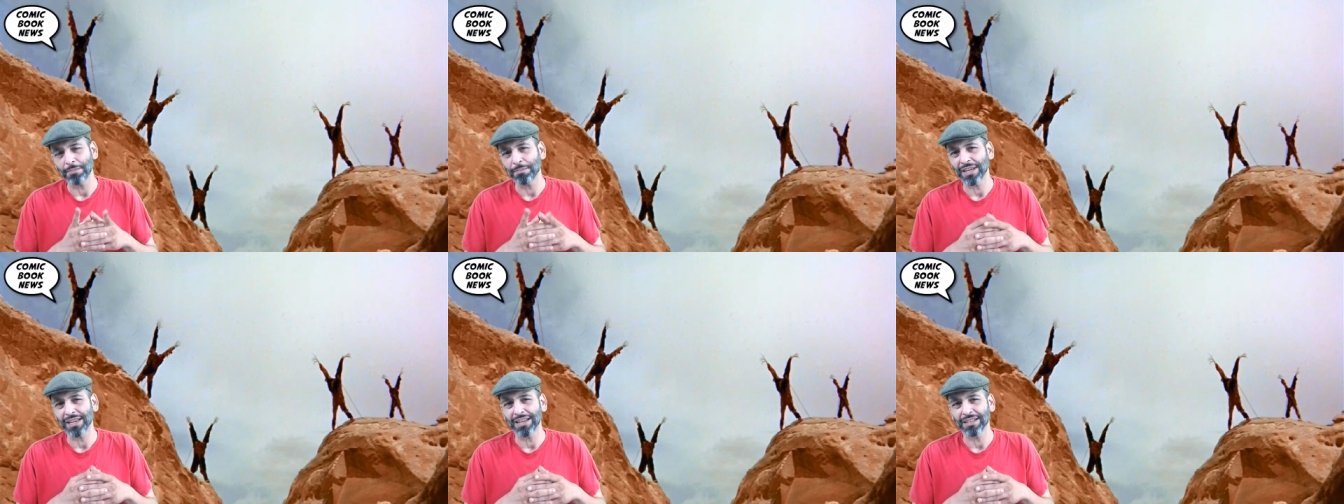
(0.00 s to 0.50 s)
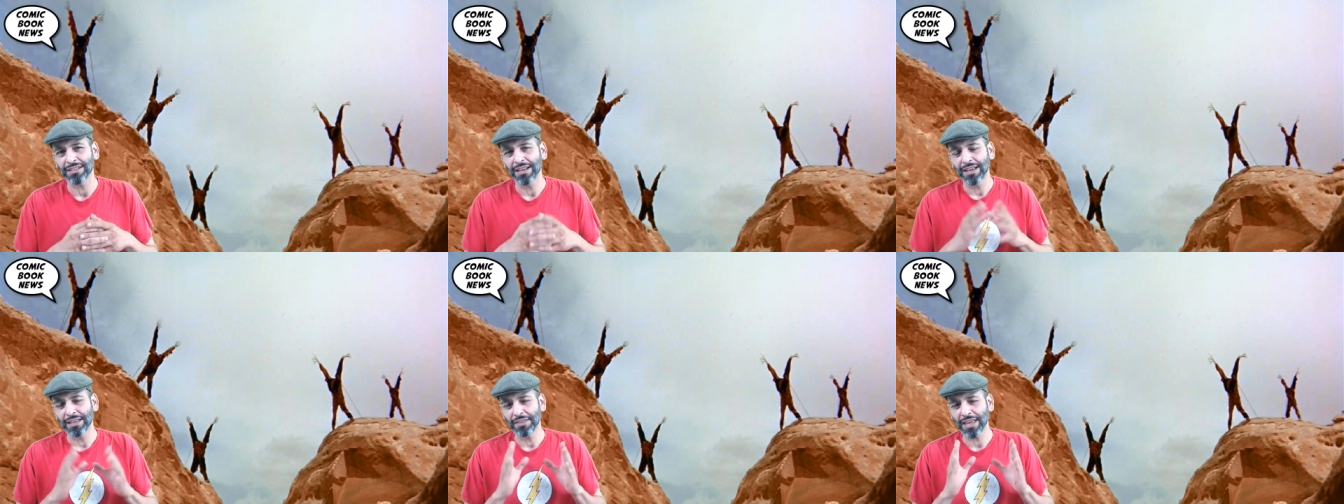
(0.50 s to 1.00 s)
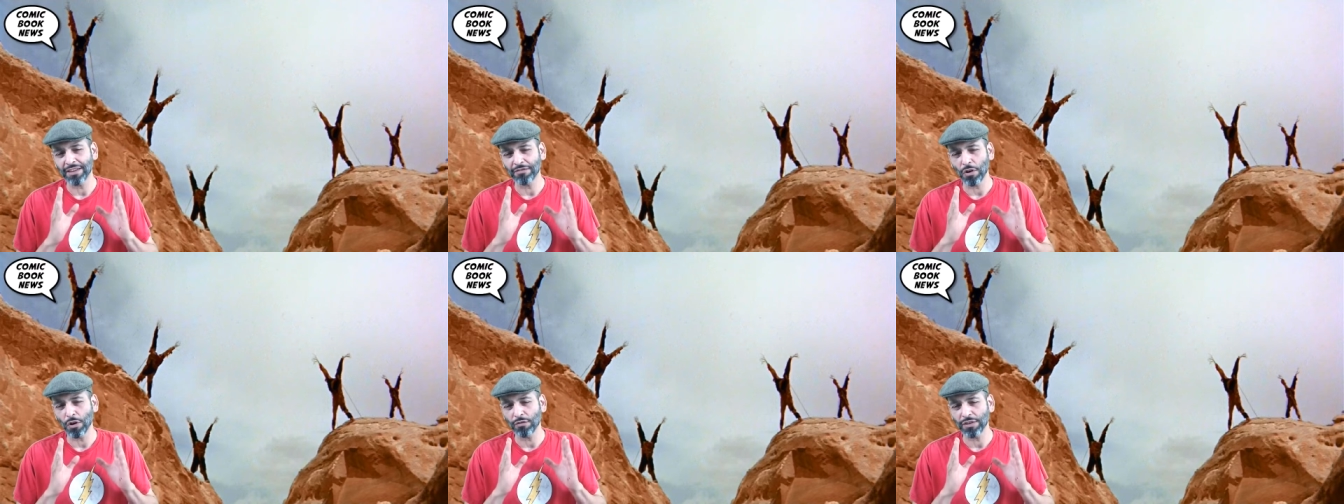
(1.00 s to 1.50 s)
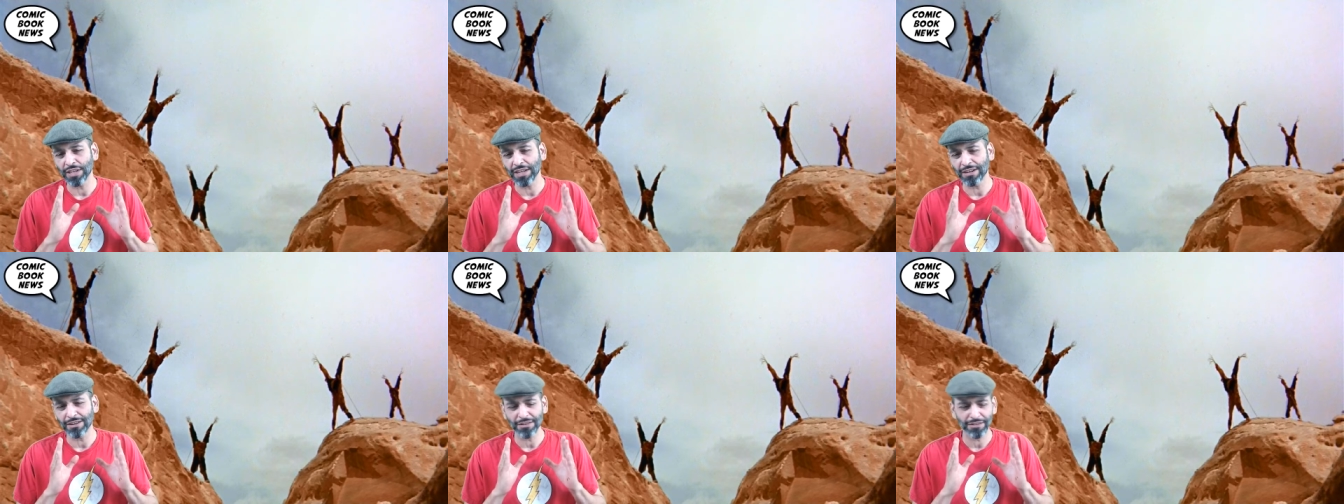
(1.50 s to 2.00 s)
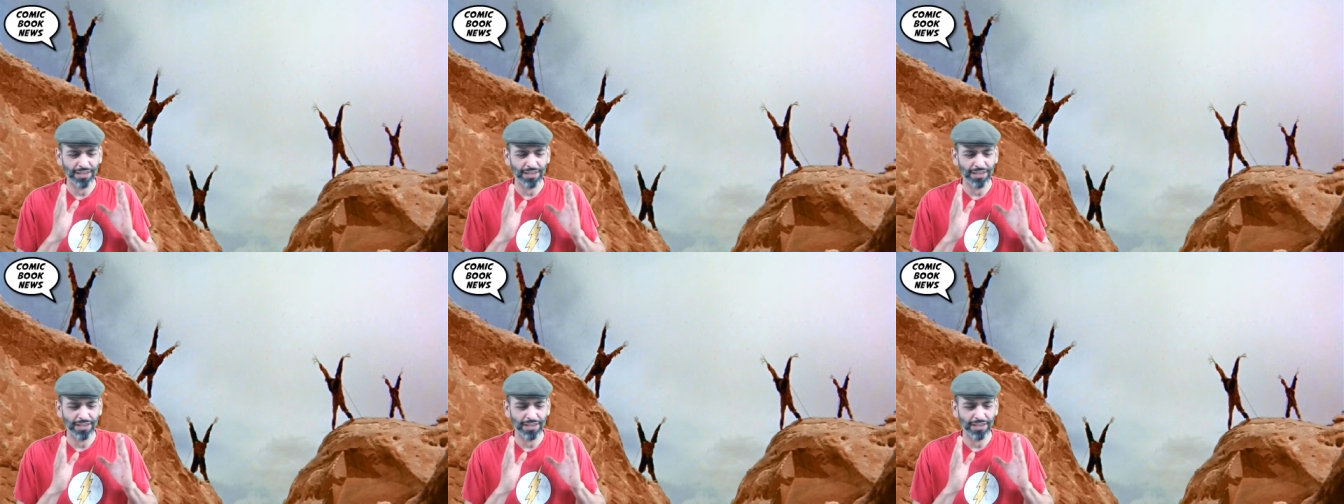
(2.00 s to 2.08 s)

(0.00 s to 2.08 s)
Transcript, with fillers: Because they've, over the years,